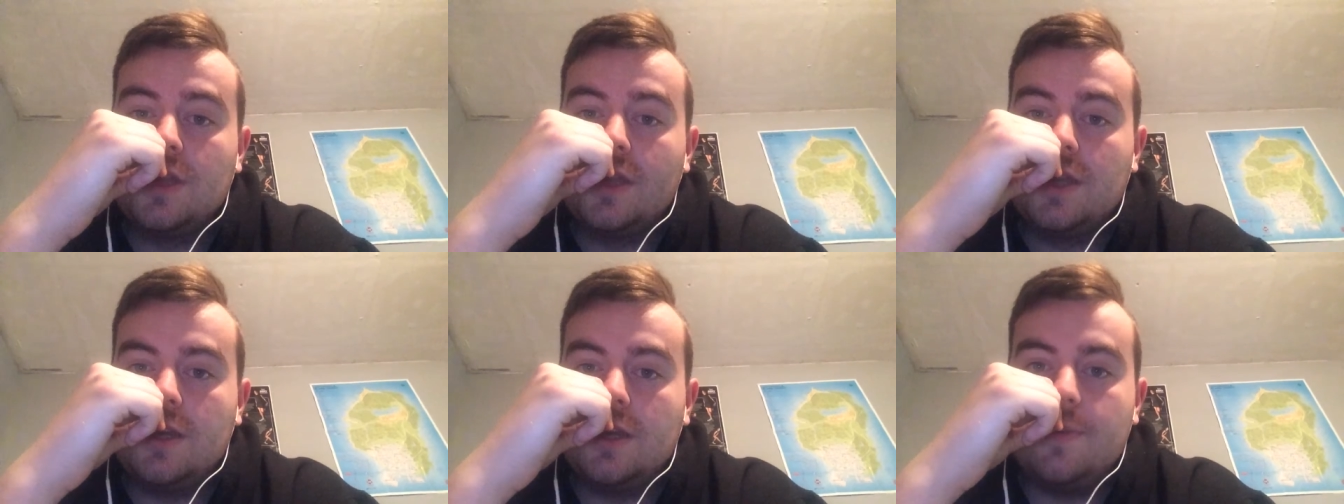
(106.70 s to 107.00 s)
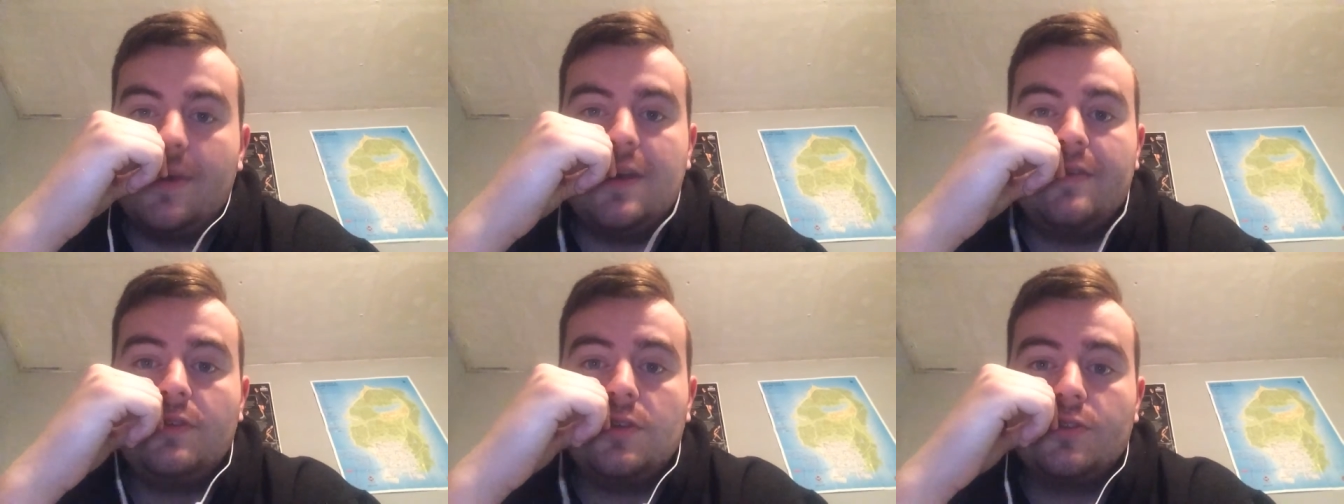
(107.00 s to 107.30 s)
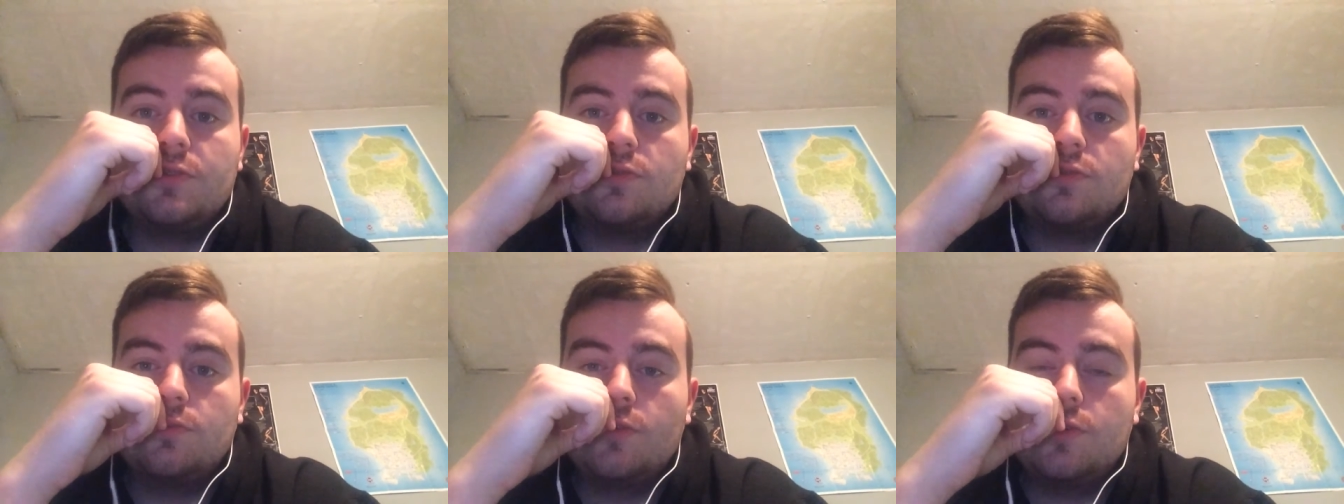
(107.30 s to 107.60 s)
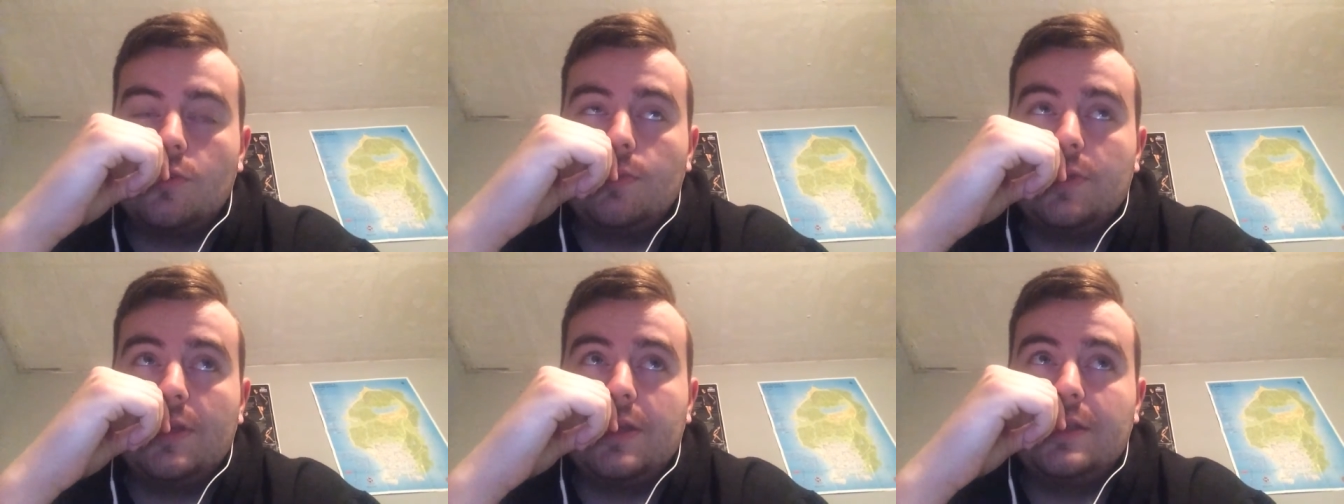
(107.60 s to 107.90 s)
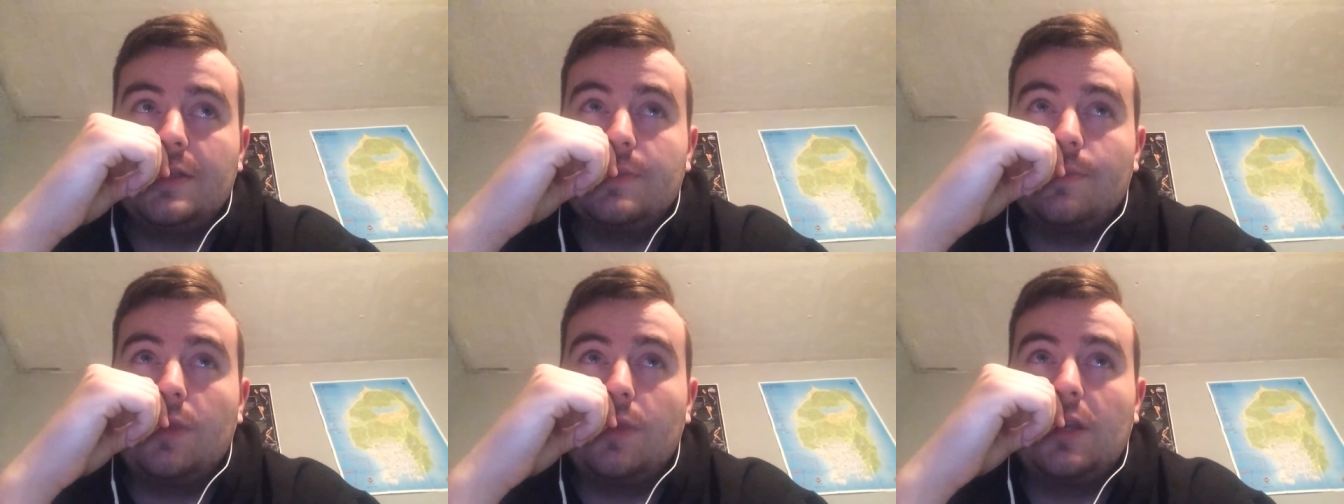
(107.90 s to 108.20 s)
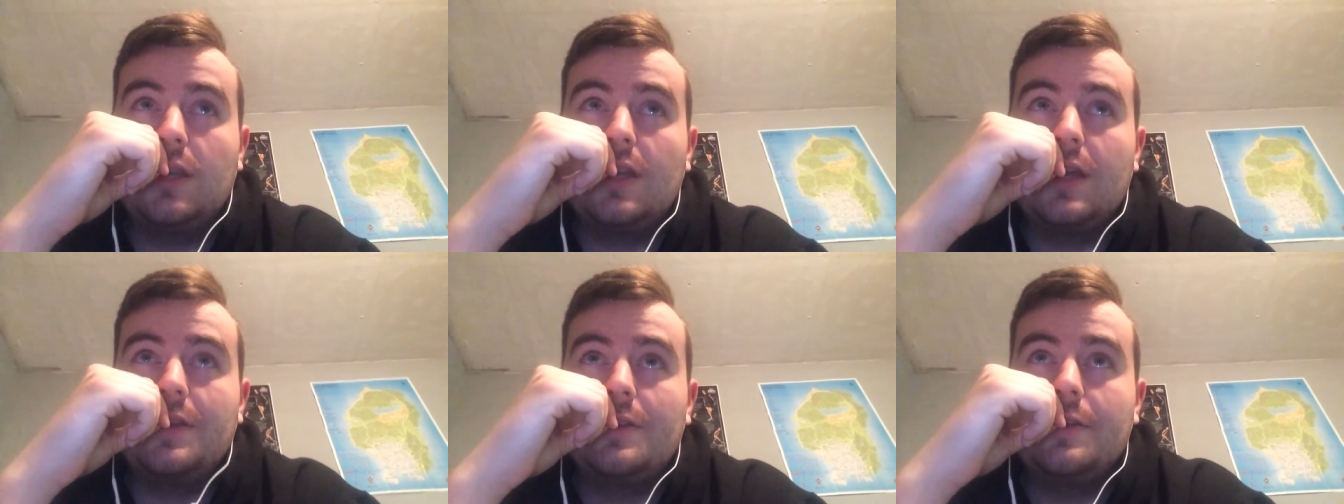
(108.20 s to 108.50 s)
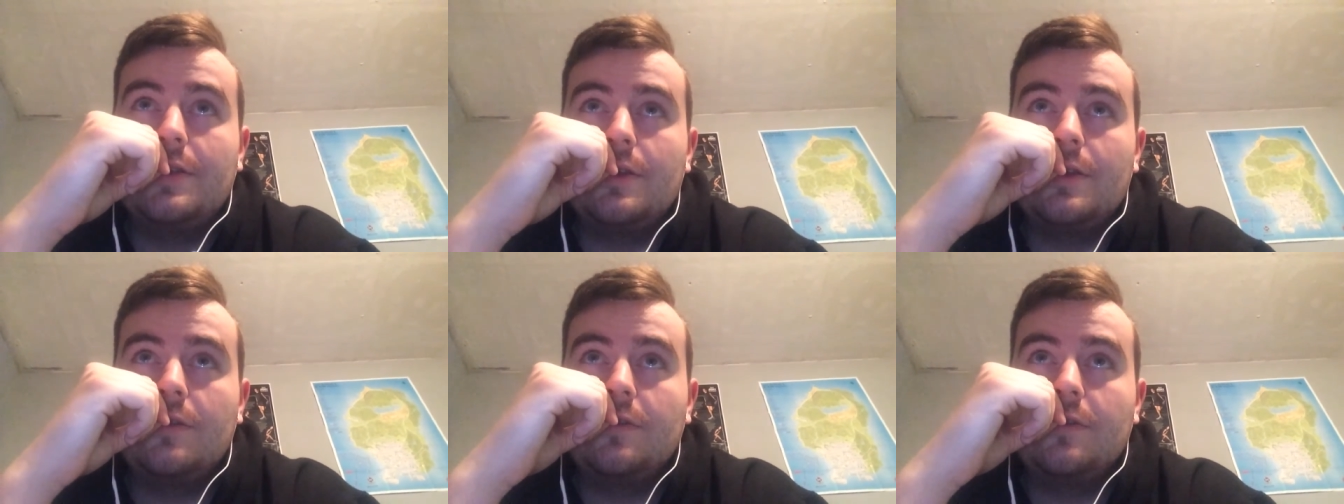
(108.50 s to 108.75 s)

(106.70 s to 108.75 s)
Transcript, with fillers: Um, I've got some role plays planned.